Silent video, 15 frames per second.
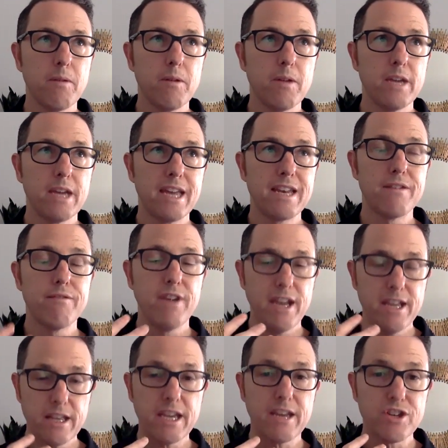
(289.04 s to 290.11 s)

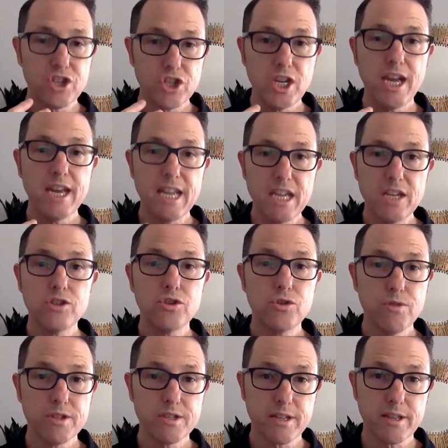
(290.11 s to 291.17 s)
invade, it can shed into
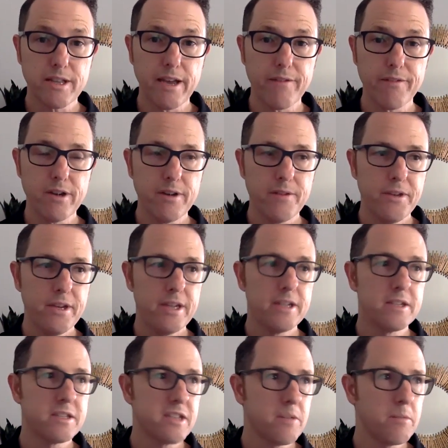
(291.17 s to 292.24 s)
the saliva. In
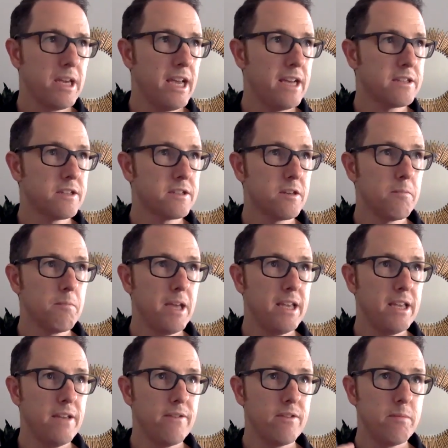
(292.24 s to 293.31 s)
some cases, it may
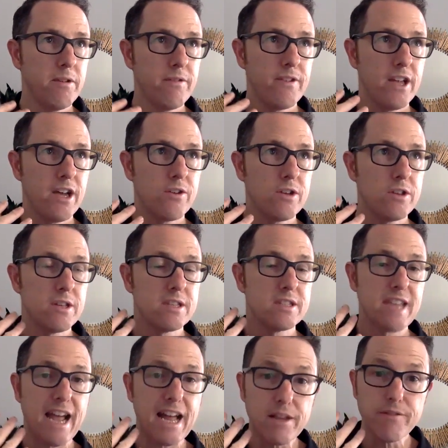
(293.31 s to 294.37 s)
even be found in the
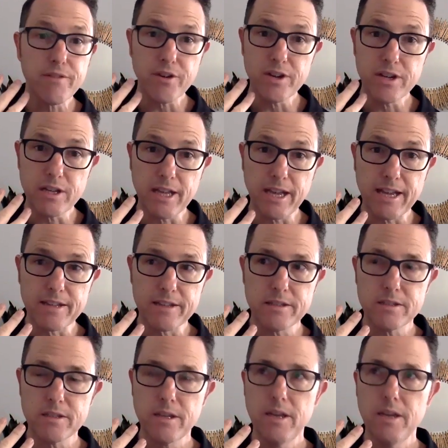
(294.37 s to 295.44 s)
salivary
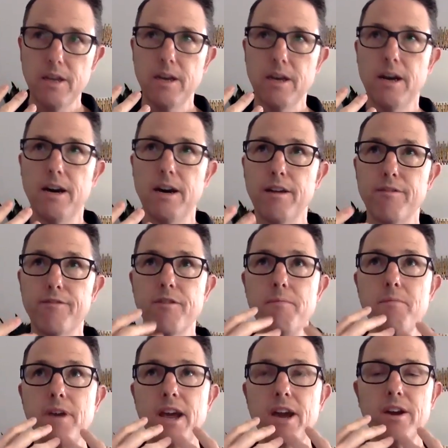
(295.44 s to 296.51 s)
glands. And
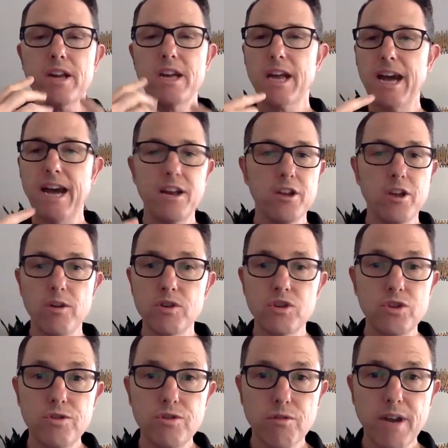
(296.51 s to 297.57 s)
from there, it can kind of go in
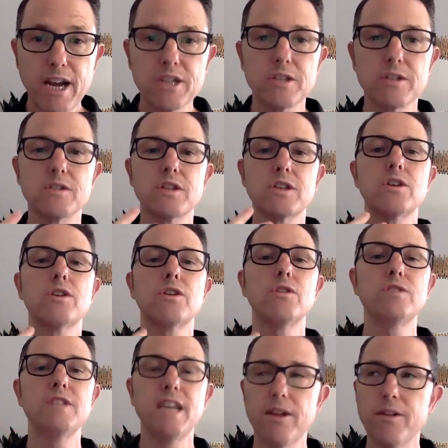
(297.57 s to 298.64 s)
two directions. It can go
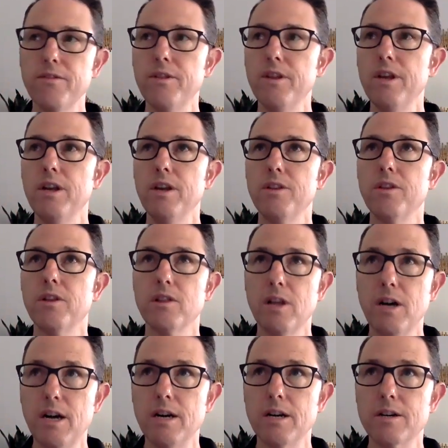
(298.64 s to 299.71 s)
down the
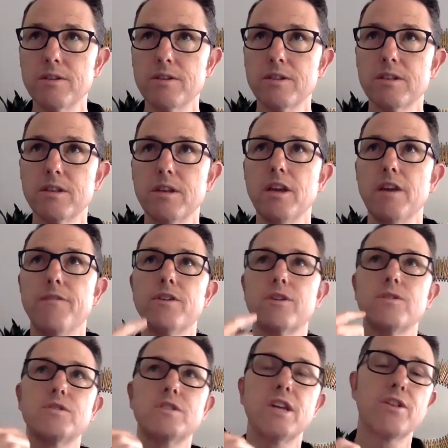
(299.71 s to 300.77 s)
lungs if it
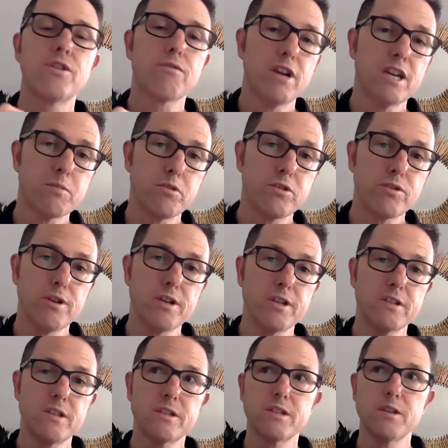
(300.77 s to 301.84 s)
goes down the respiratory
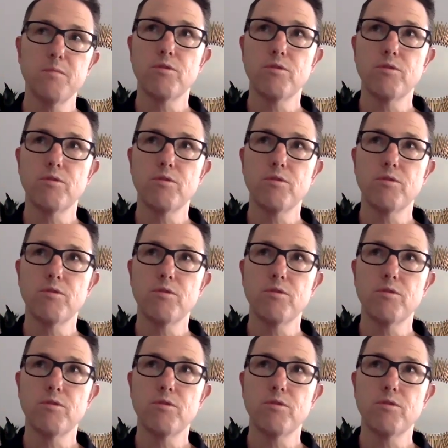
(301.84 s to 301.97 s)
system,